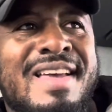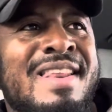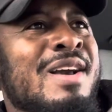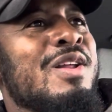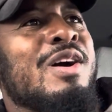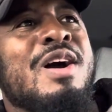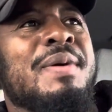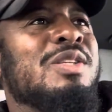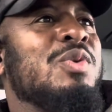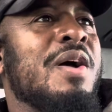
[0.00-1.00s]
They're going to come
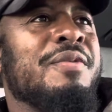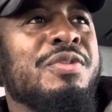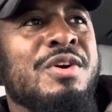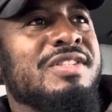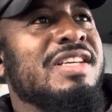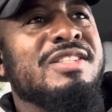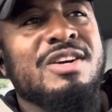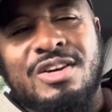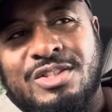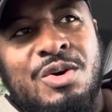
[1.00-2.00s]
in 12th, 13th
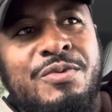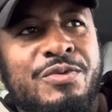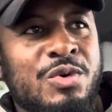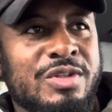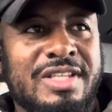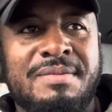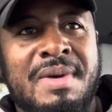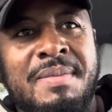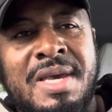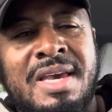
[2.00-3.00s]
or so, 14th
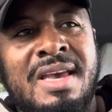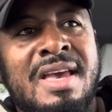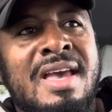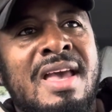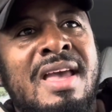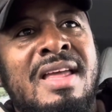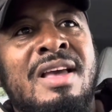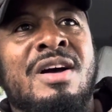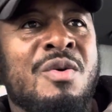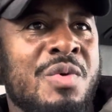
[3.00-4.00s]
maybe. They're
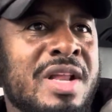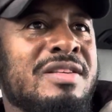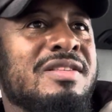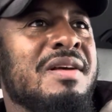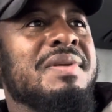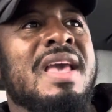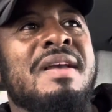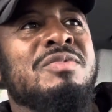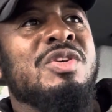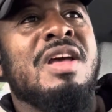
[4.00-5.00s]
going to win some
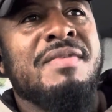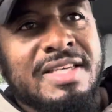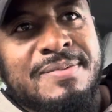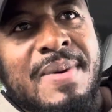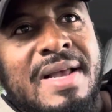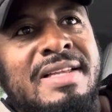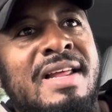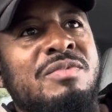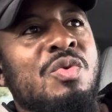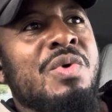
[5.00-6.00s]
games you never expected
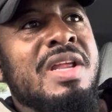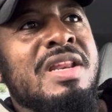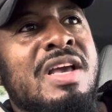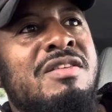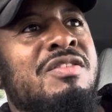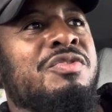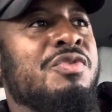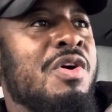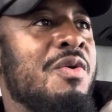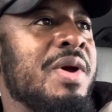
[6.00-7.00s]
them to win. They're going to
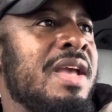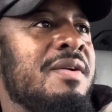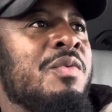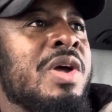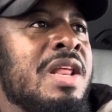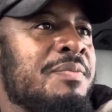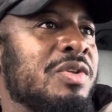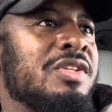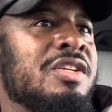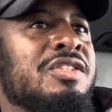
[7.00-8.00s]
throw away winning
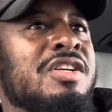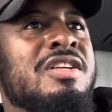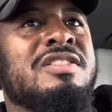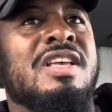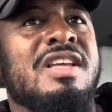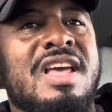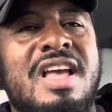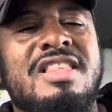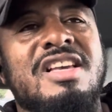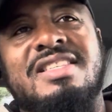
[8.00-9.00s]
positions. They're
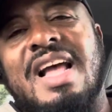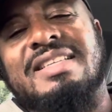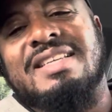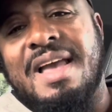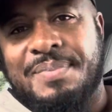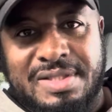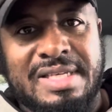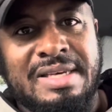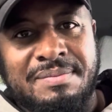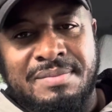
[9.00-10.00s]
just that type of
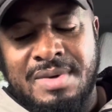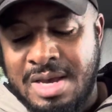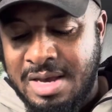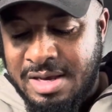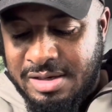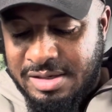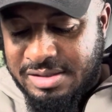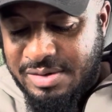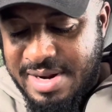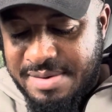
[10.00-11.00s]
team. You
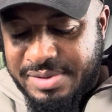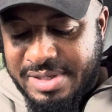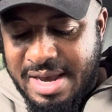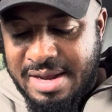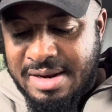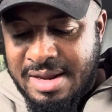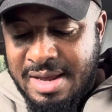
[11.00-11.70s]
see what I'm saying?